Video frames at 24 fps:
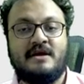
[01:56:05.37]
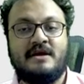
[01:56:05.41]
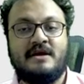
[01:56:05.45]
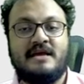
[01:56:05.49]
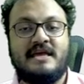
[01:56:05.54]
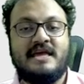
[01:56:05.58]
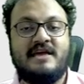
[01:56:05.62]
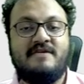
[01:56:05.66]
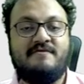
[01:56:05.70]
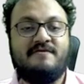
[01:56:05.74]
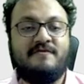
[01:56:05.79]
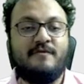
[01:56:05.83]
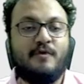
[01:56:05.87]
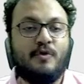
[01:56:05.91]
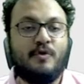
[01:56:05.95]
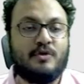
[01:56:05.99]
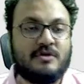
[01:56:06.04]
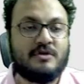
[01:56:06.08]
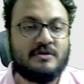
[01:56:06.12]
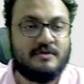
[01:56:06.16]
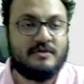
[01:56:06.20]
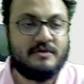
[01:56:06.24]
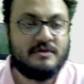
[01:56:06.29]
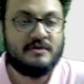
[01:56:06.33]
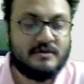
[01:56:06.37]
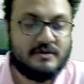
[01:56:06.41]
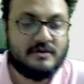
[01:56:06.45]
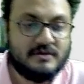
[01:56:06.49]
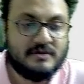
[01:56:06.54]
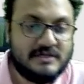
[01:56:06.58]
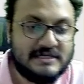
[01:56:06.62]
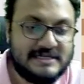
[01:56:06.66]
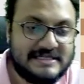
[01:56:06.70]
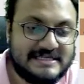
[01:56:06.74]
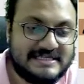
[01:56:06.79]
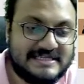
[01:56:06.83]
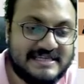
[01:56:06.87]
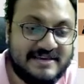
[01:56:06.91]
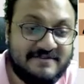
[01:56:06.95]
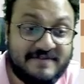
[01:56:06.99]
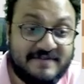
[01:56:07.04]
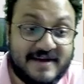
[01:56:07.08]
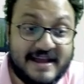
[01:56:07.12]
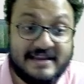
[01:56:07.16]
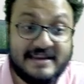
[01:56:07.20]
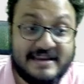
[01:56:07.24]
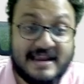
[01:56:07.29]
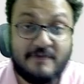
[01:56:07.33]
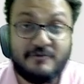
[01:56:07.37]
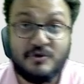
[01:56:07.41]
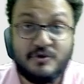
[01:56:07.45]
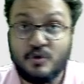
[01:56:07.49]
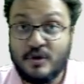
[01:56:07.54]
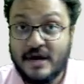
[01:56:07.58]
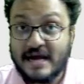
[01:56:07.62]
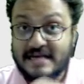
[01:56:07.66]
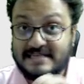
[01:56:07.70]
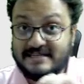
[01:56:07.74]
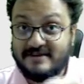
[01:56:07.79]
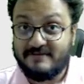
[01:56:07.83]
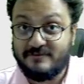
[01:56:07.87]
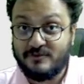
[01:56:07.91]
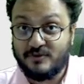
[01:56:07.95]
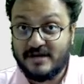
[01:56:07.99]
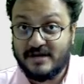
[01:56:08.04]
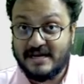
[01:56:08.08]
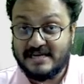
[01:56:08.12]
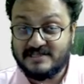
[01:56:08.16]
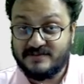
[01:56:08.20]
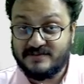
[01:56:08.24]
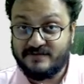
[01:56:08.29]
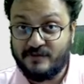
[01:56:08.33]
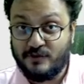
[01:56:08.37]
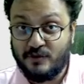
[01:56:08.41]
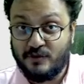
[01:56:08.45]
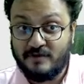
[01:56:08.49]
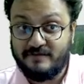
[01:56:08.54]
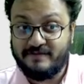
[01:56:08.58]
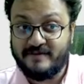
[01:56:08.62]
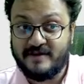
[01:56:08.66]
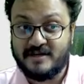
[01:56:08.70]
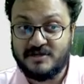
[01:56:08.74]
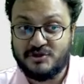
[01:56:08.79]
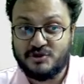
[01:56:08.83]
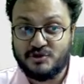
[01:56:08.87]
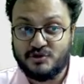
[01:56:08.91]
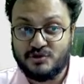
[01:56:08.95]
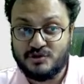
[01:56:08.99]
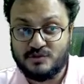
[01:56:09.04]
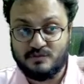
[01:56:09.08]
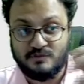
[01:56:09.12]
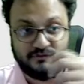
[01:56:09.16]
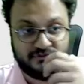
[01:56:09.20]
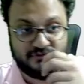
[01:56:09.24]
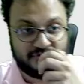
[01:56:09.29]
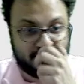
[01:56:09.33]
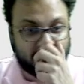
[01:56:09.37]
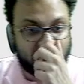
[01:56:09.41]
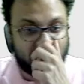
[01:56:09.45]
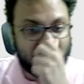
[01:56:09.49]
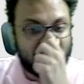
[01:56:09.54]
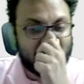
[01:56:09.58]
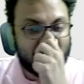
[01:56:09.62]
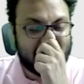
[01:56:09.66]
E4, C5. Now you guys have to guess few of Arjun's moves, okay?